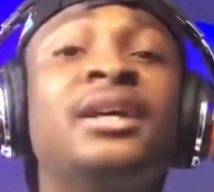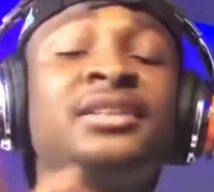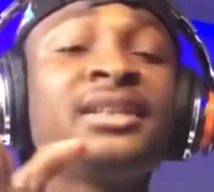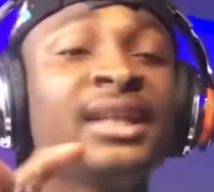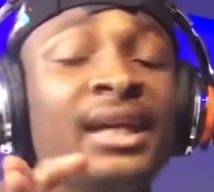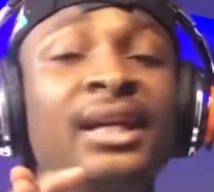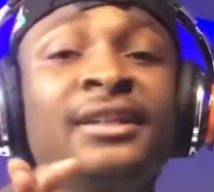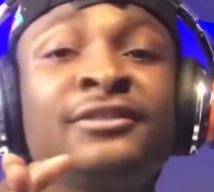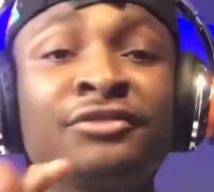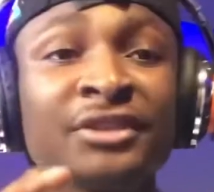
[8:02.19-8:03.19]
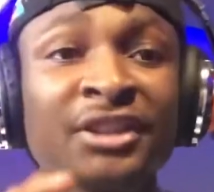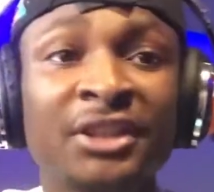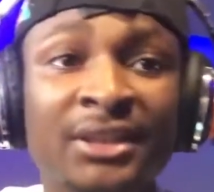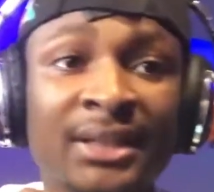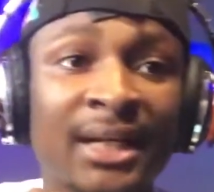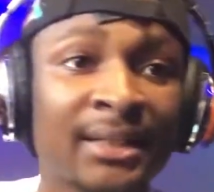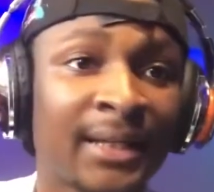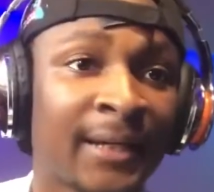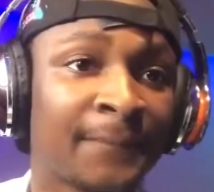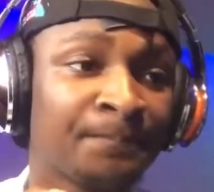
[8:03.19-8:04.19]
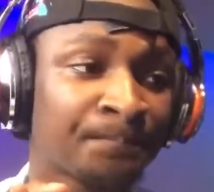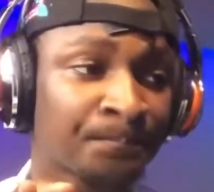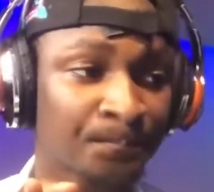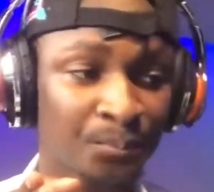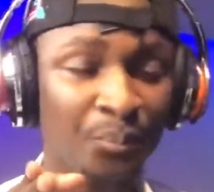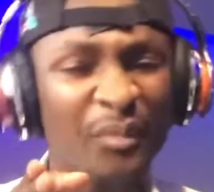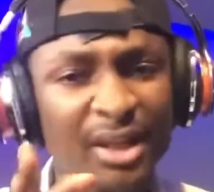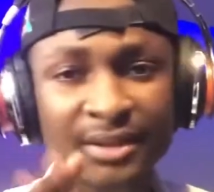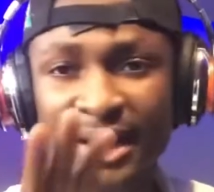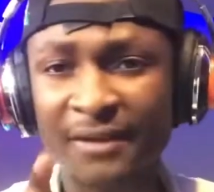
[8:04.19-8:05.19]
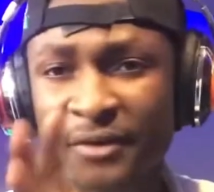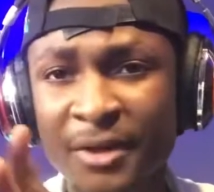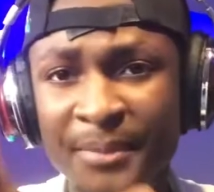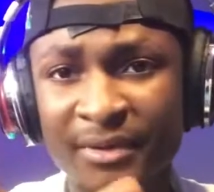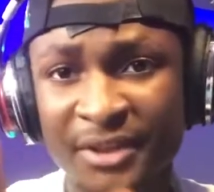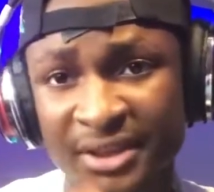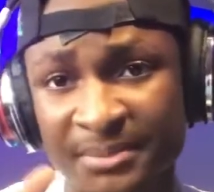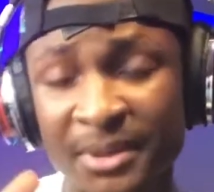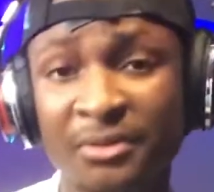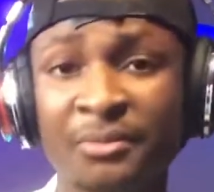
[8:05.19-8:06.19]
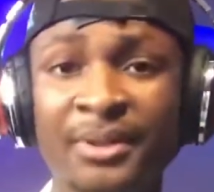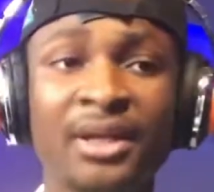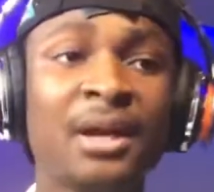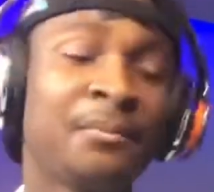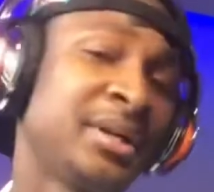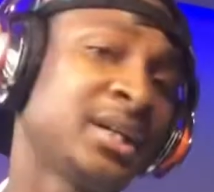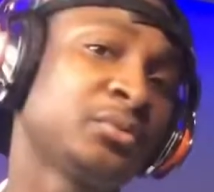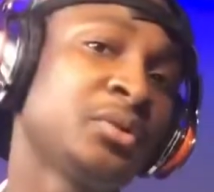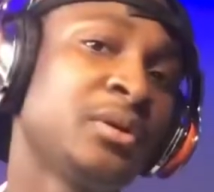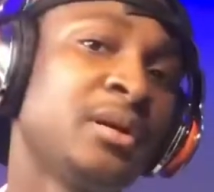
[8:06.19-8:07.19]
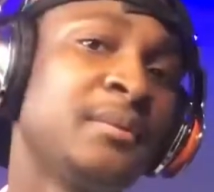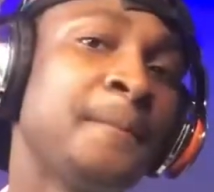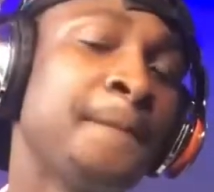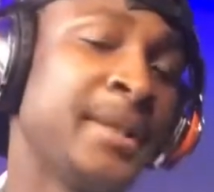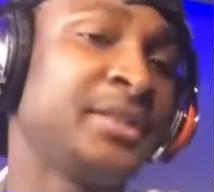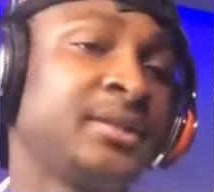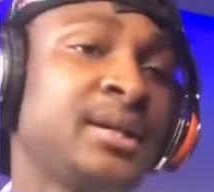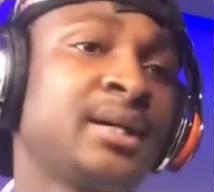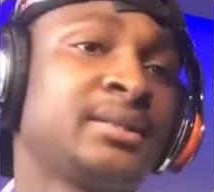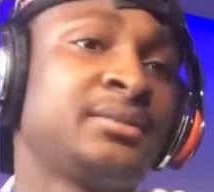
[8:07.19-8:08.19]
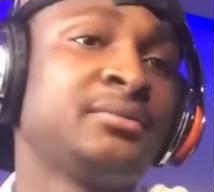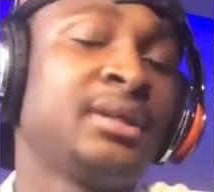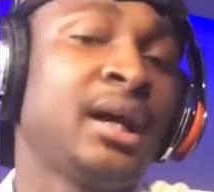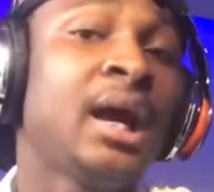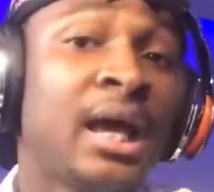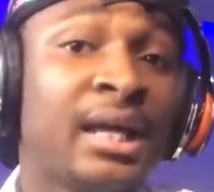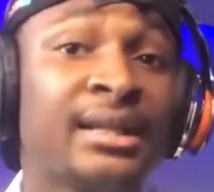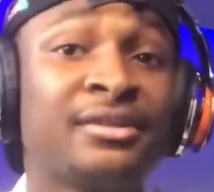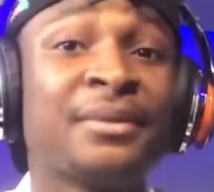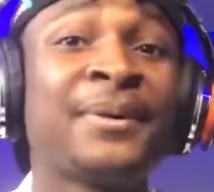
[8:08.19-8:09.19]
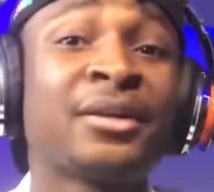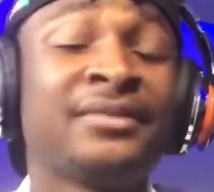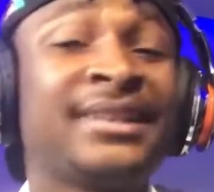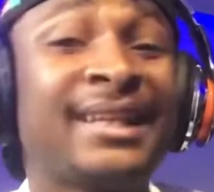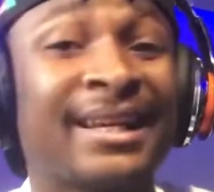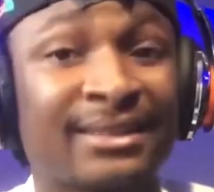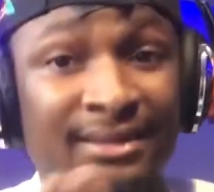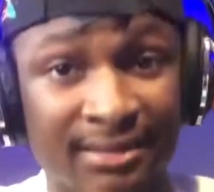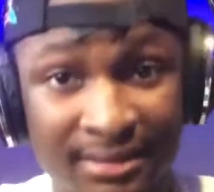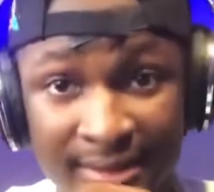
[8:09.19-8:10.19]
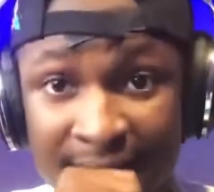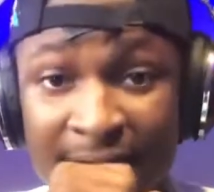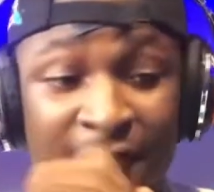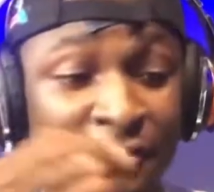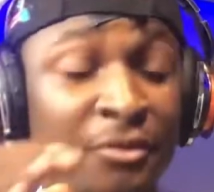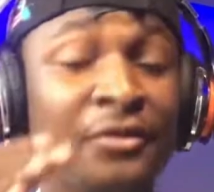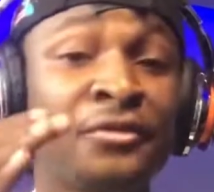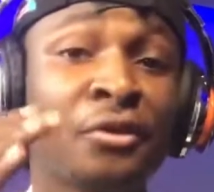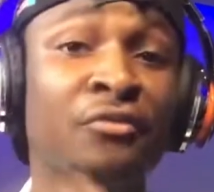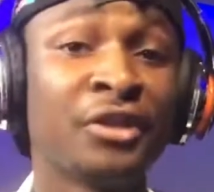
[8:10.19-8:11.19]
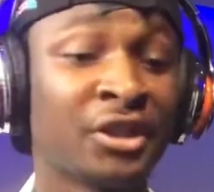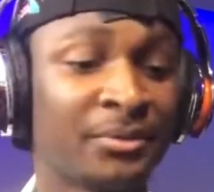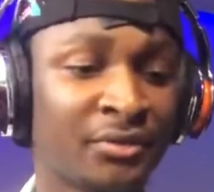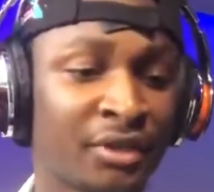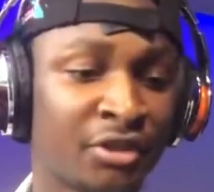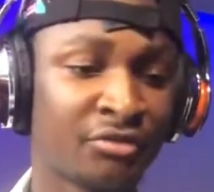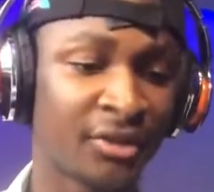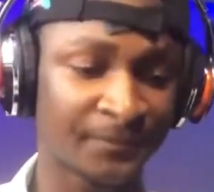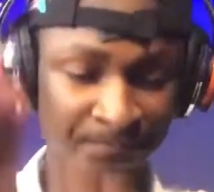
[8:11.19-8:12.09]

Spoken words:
So yeah, trust issues are there to like fuck up your relationship a little bit. But that's what makes you guys know that these are part of the tests to know if your relationship is really strong.